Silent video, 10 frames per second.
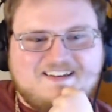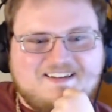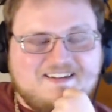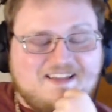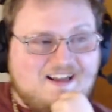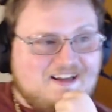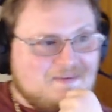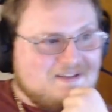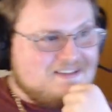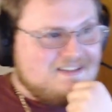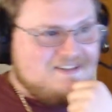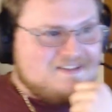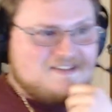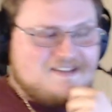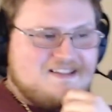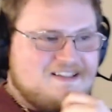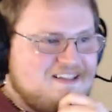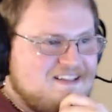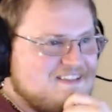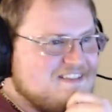Yeah, I mean deers.
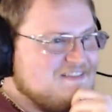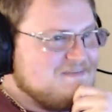Gosh.